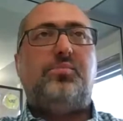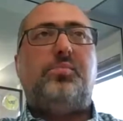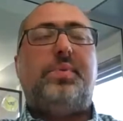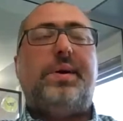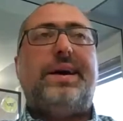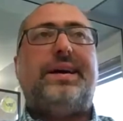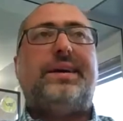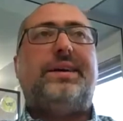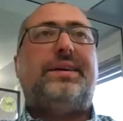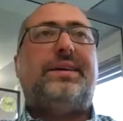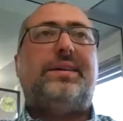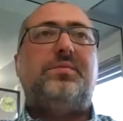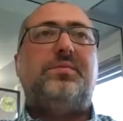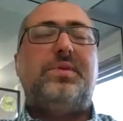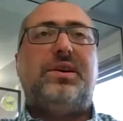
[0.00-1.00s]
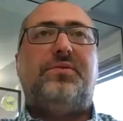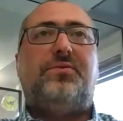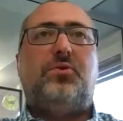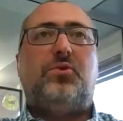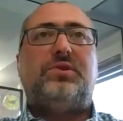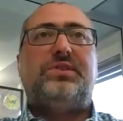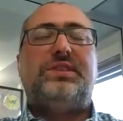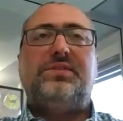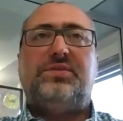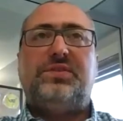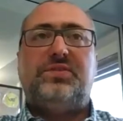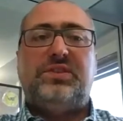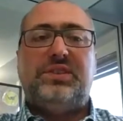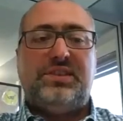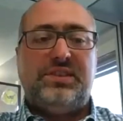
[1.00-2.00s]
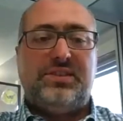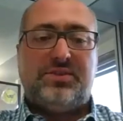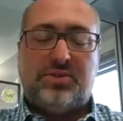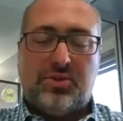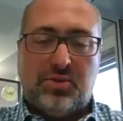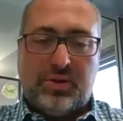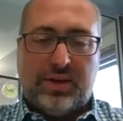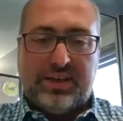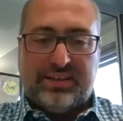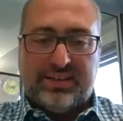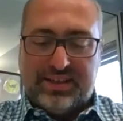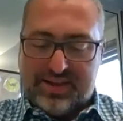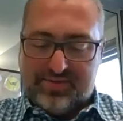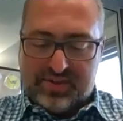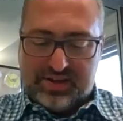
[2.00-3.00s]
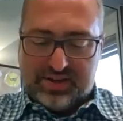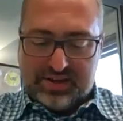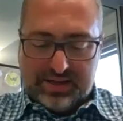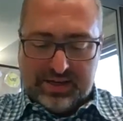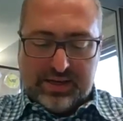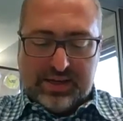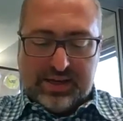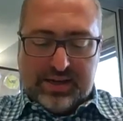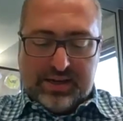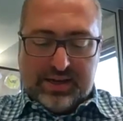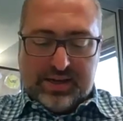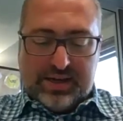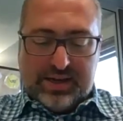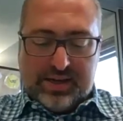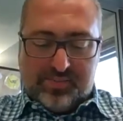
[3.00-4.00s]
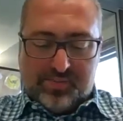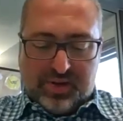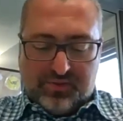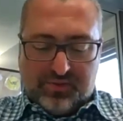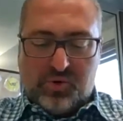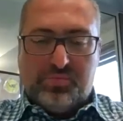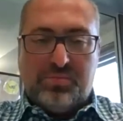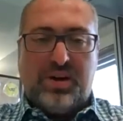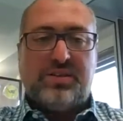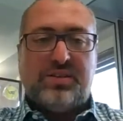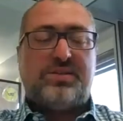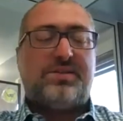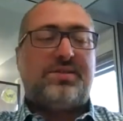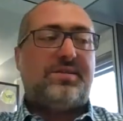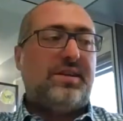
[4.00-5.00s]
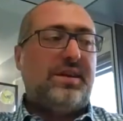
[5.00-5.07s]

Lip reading: back about 14-15 years ago, I did have a few months